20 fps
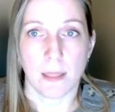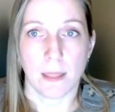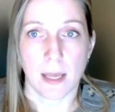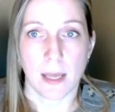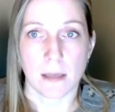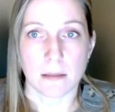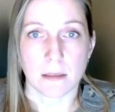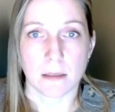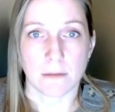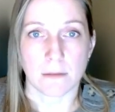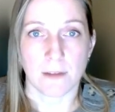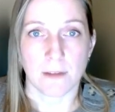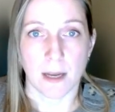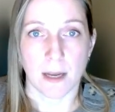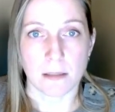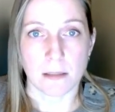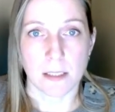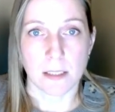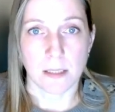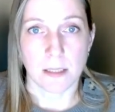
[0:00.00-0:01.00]
that
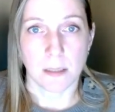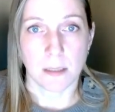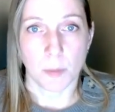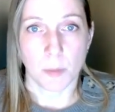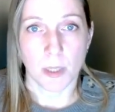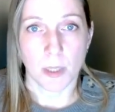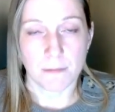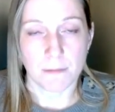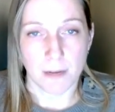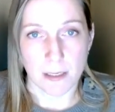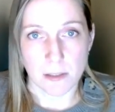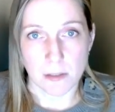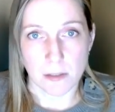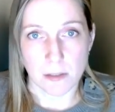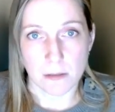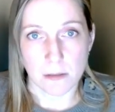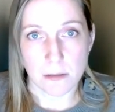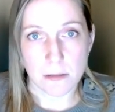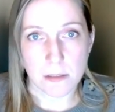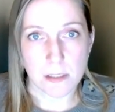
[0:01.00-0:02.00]
affects the blood
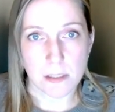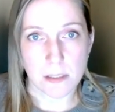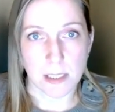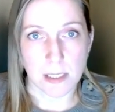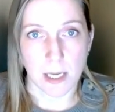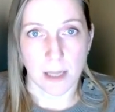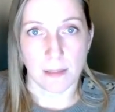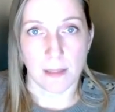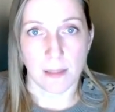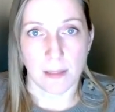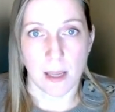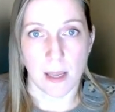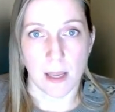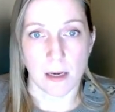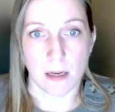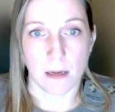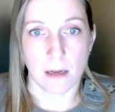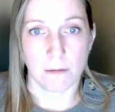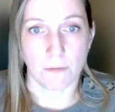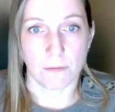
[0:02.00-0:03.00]
vessels. And
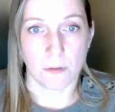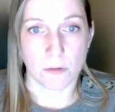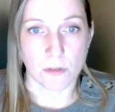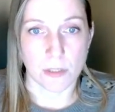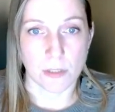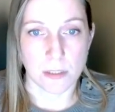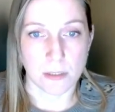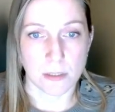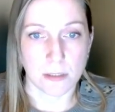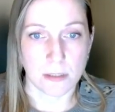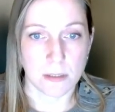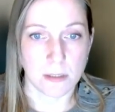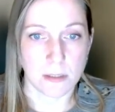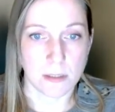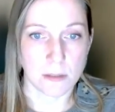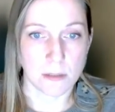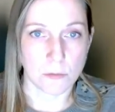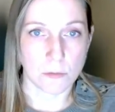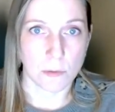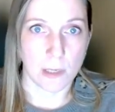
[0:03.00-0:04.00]
then if there's
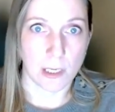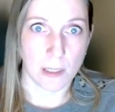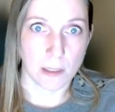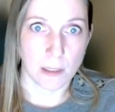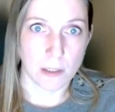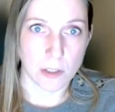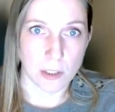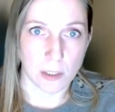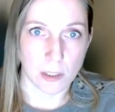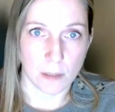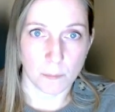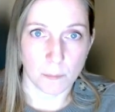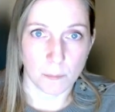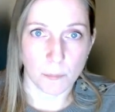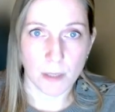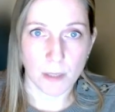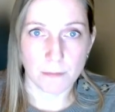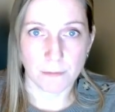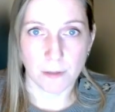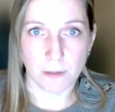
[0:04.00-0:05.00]
dysregulation in
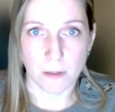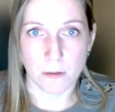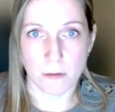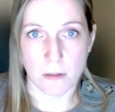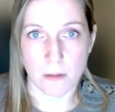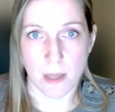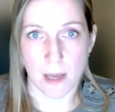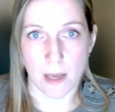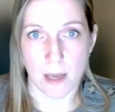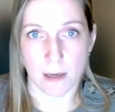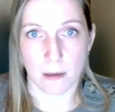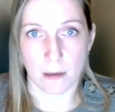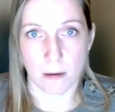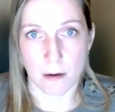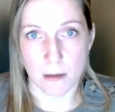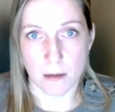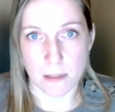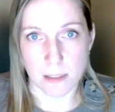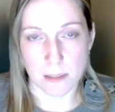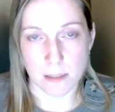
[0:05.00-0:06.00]
blood flow, that can
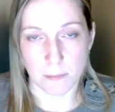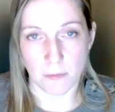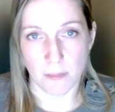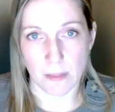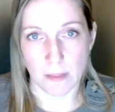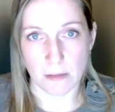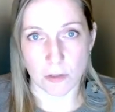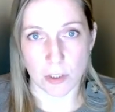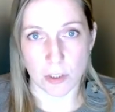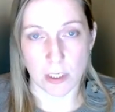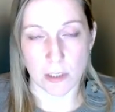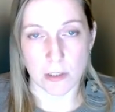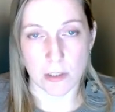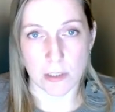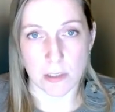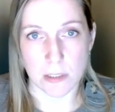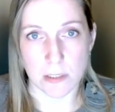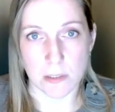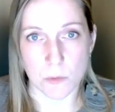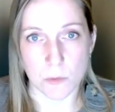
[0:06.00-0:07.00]
cause some of these
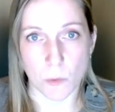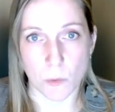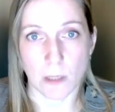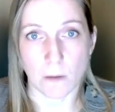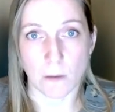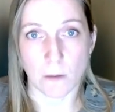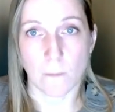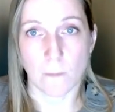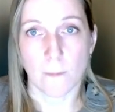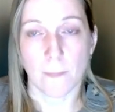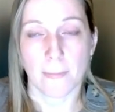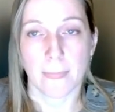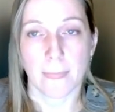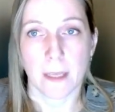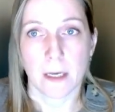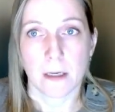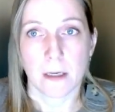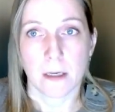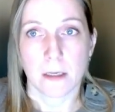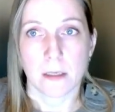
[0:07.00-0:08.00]
changes as well.
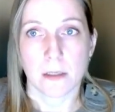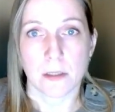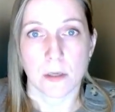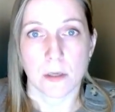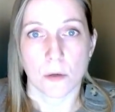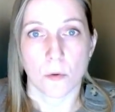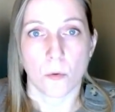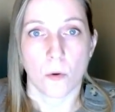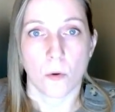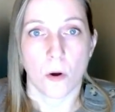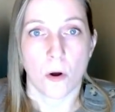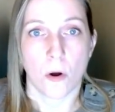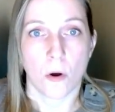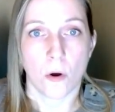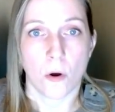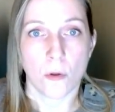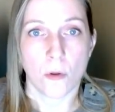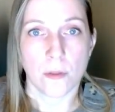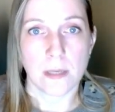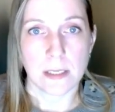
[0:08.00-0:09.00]
So
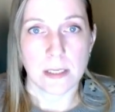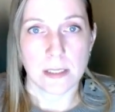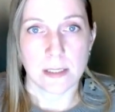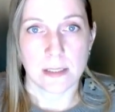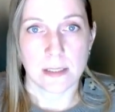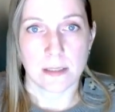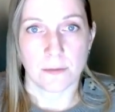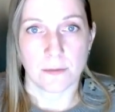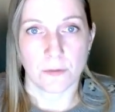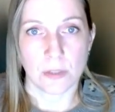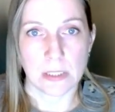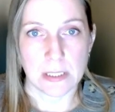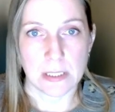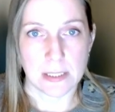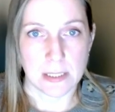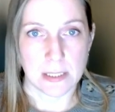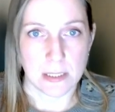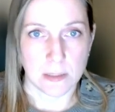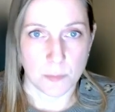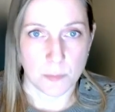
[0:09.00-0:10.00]
all these different
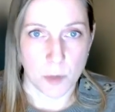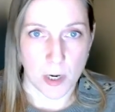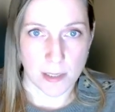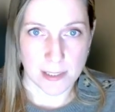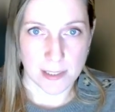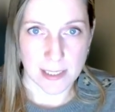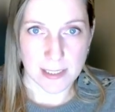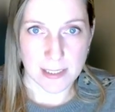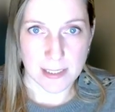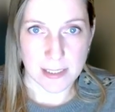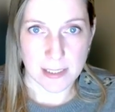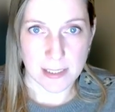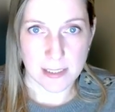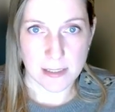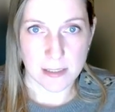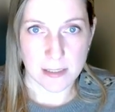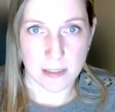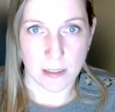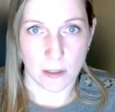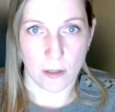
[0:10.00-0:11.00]
disease
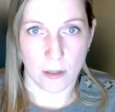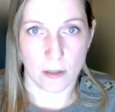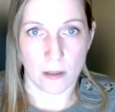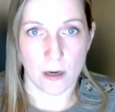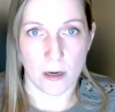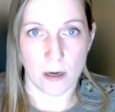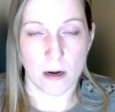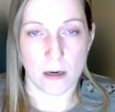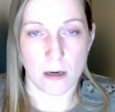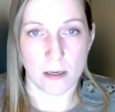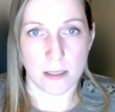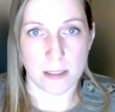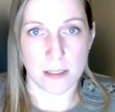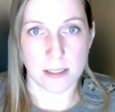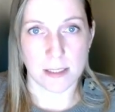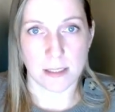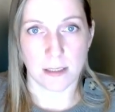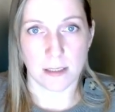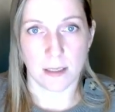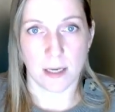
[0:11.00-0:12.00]
processes can
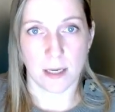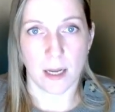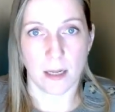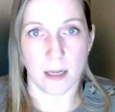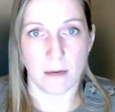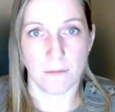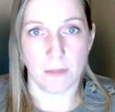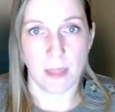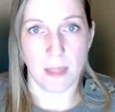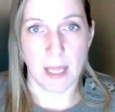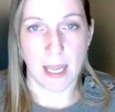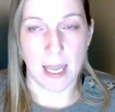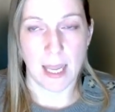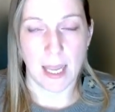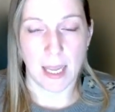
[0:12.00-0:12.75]
cause kind of the